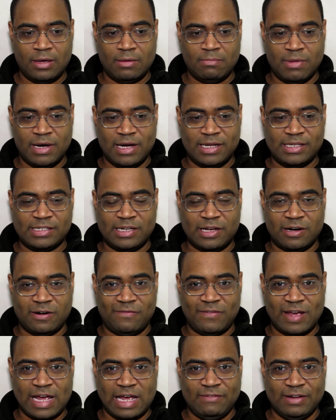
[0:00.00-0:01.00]

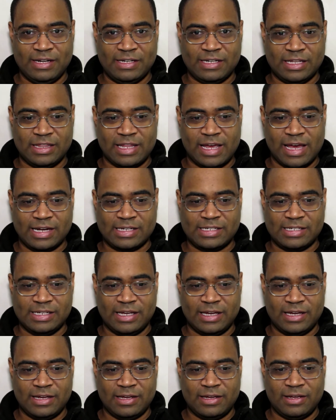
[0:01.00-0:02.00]
Myself having
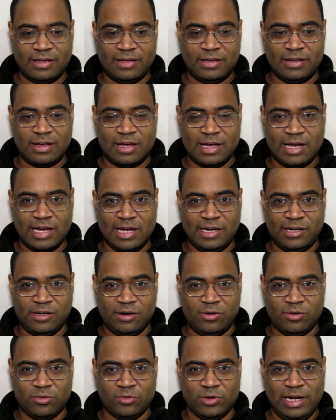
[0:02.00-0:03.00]
dyslexia, I
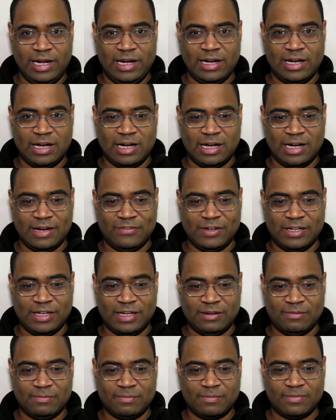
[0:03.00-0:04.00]
don't read
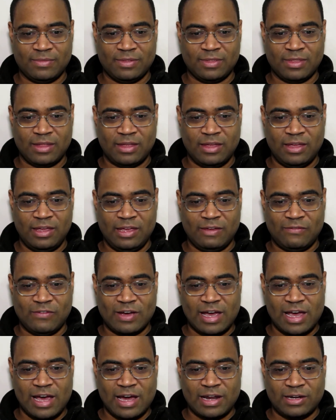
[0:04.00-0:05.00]
often. If
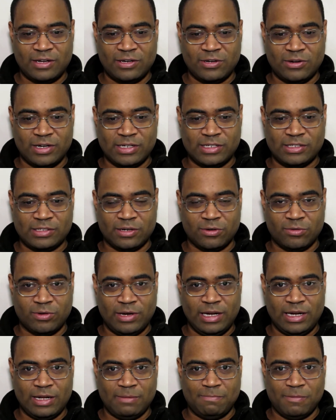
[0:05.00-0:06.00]
I had a choice to
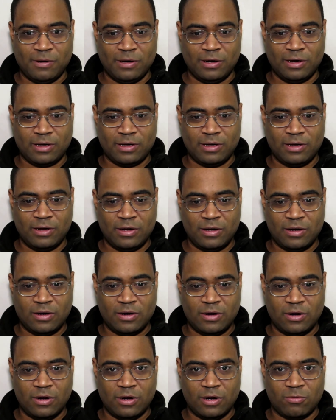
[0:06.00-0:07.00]
read a book
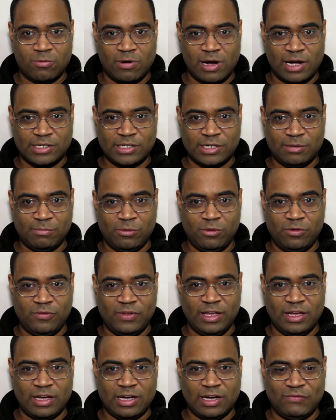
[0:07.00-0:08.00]
or watch a
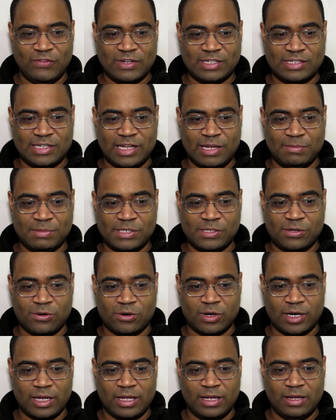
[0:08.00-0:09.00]
movie of the same
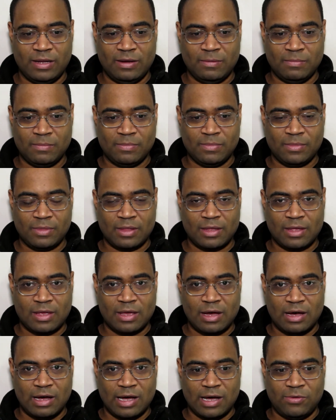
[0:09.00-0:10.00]
story,
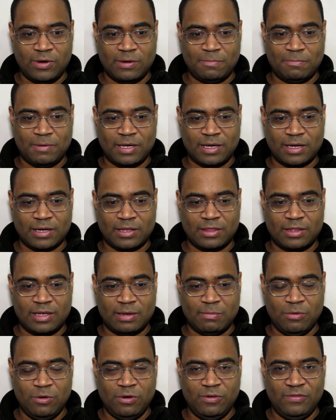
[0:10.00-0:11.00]
I would pick
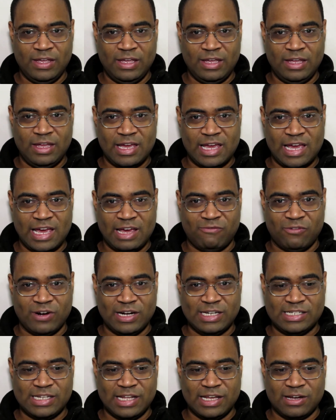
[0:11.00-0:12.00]
the movie every
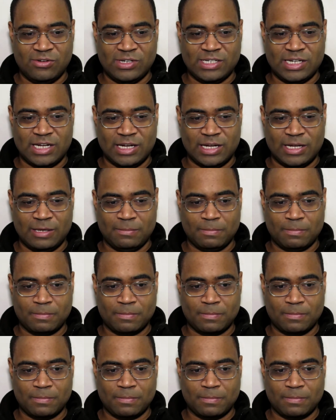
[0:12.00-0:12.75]
single time.